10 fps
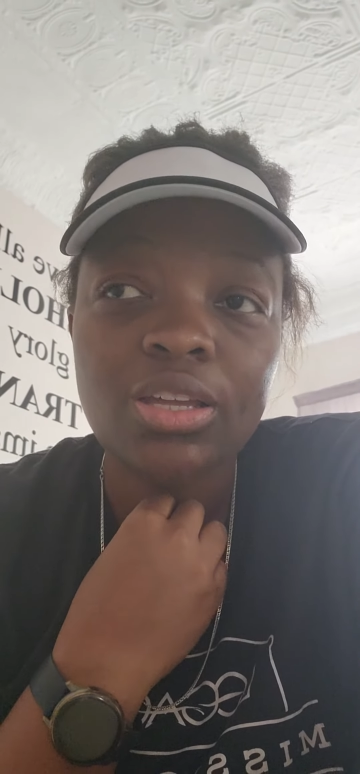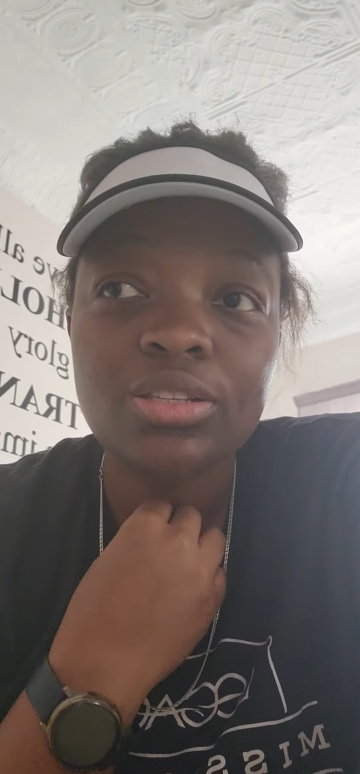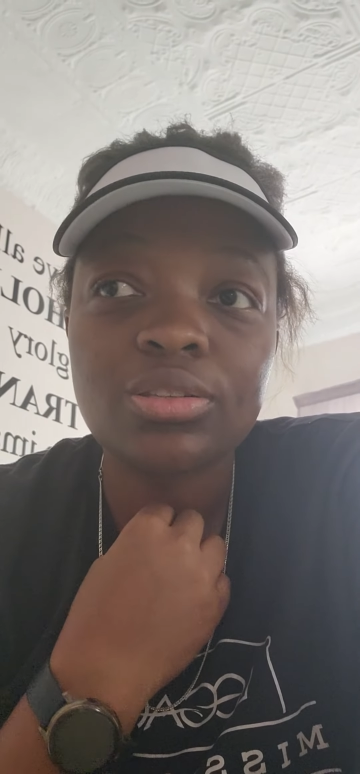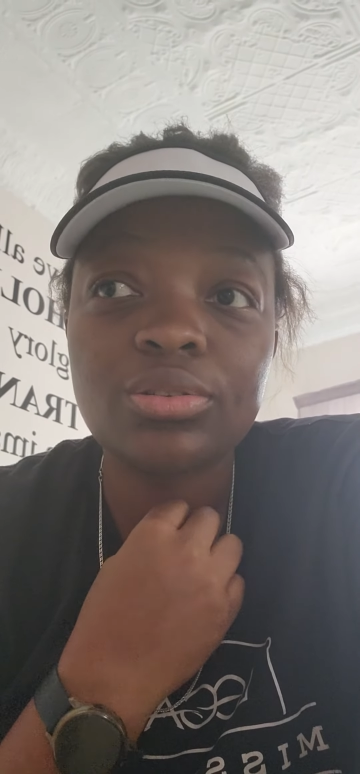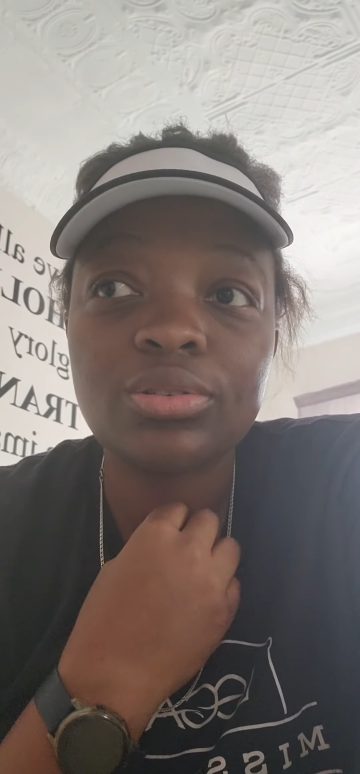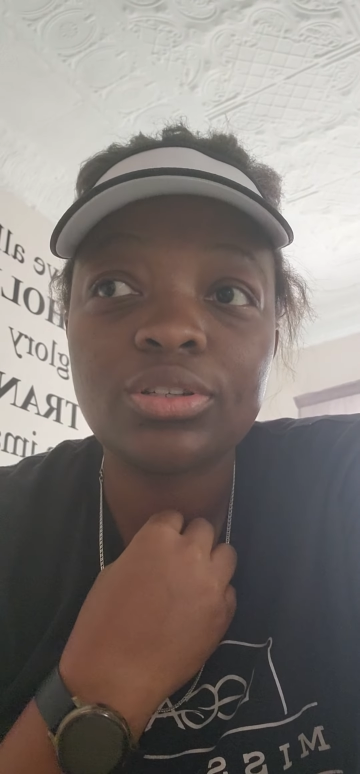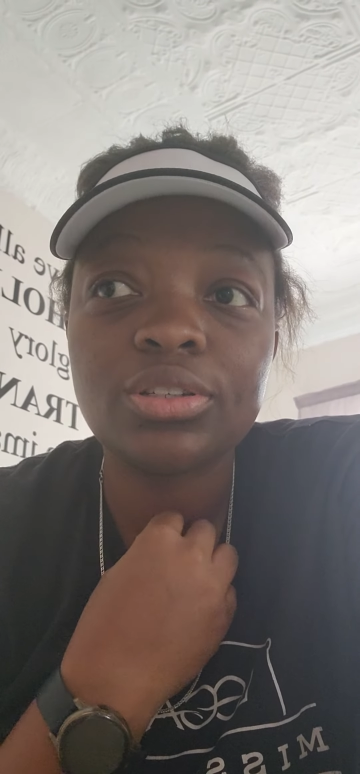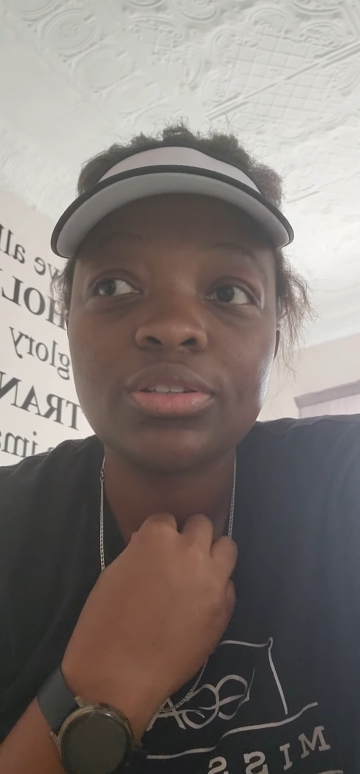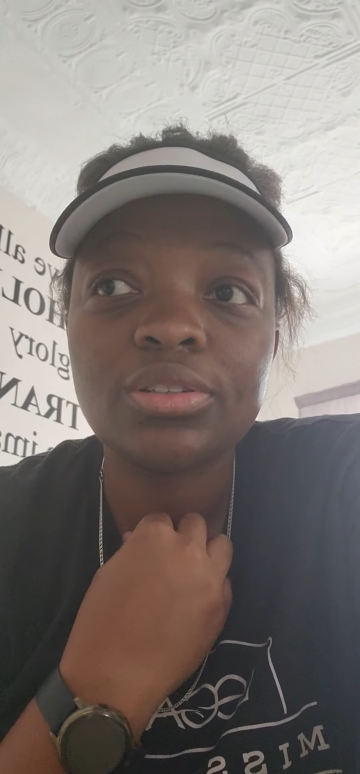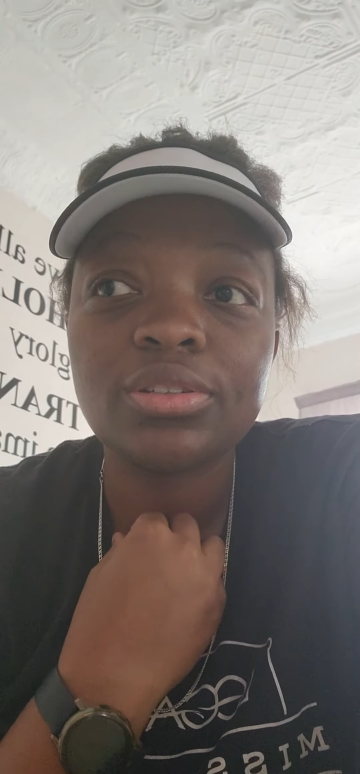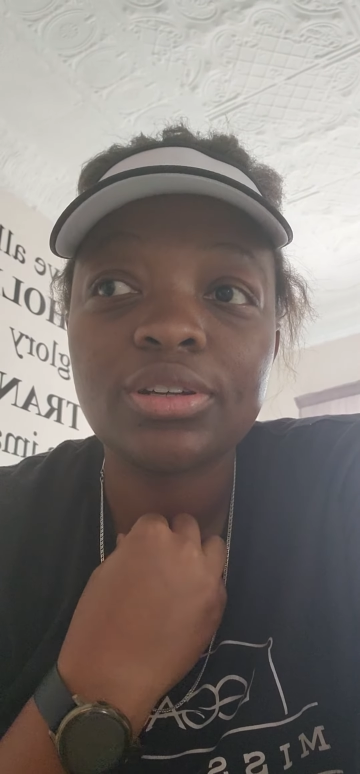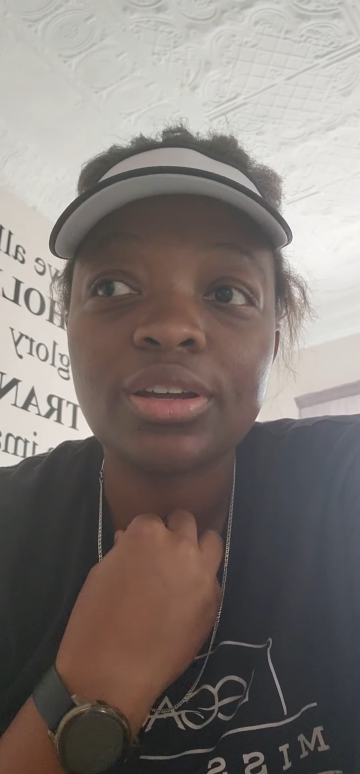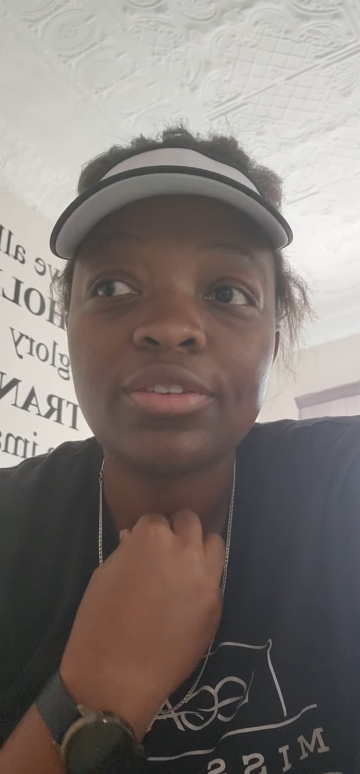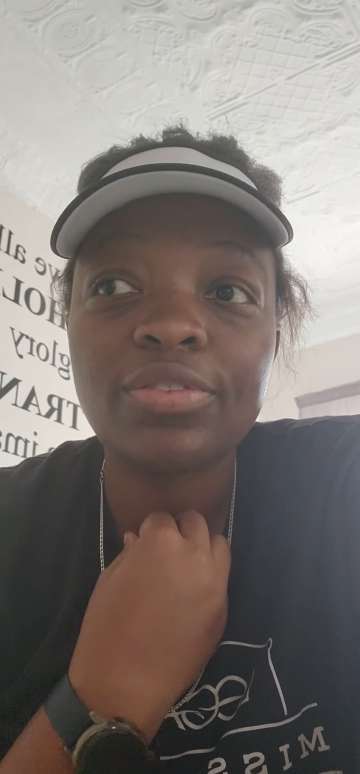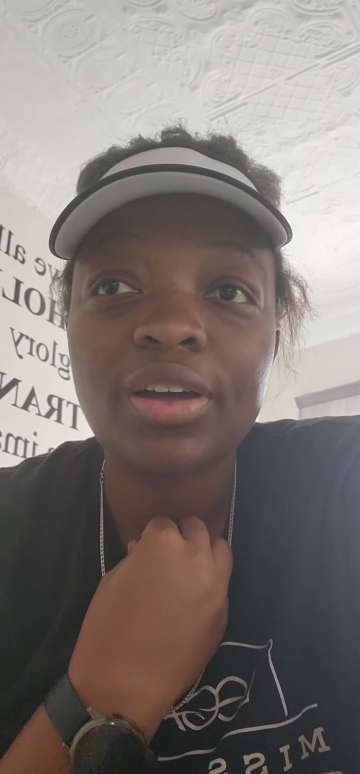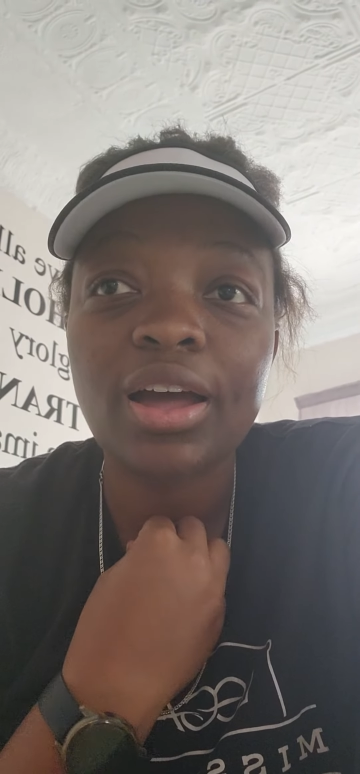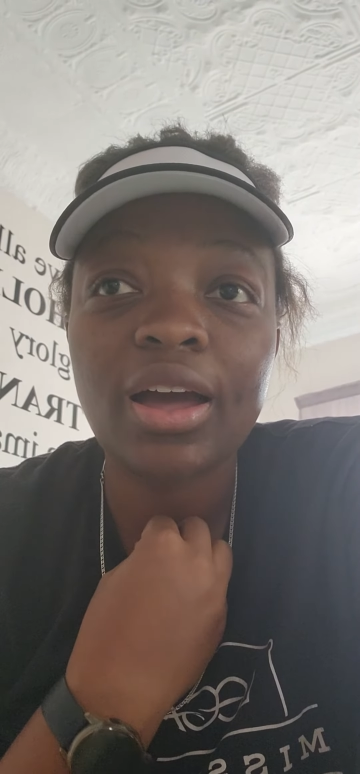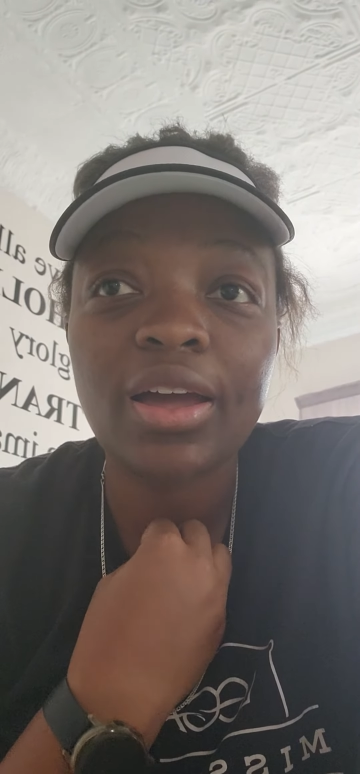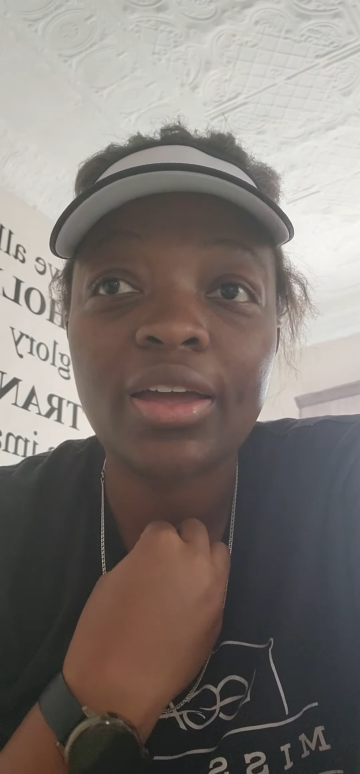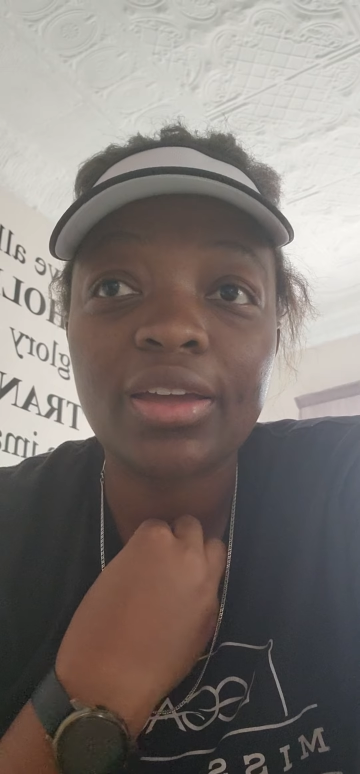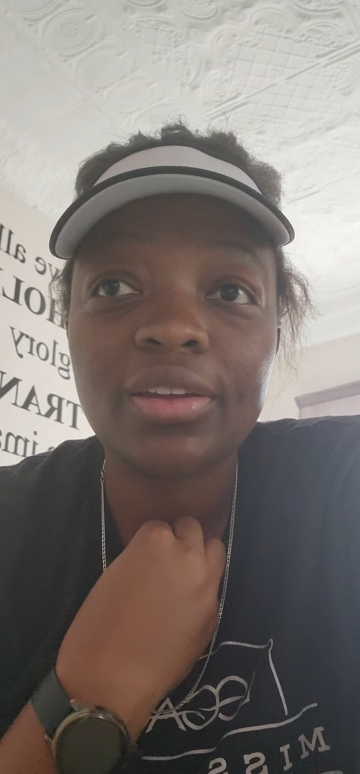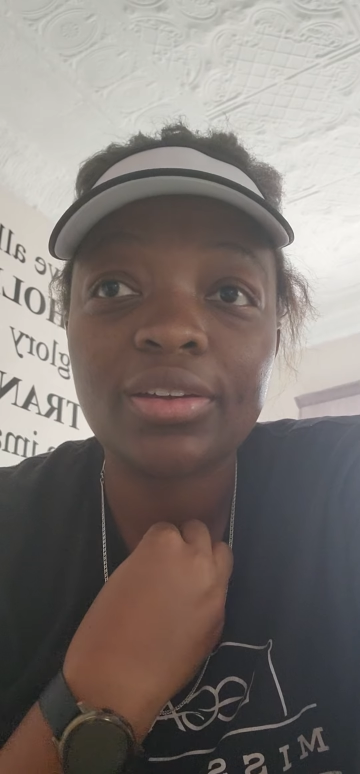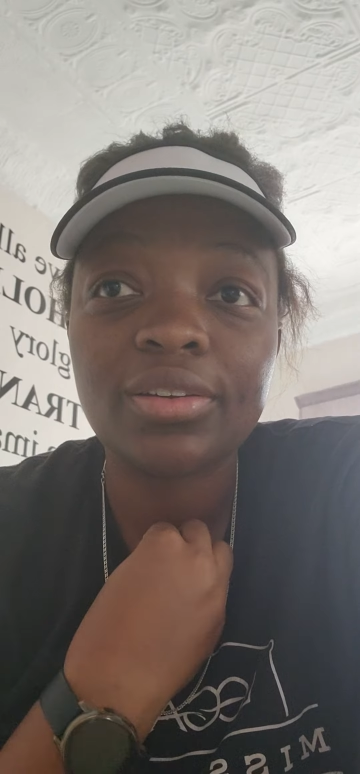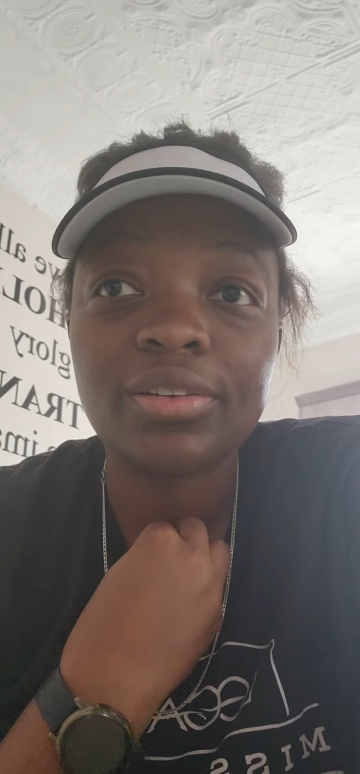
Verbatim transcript: is Lord, if I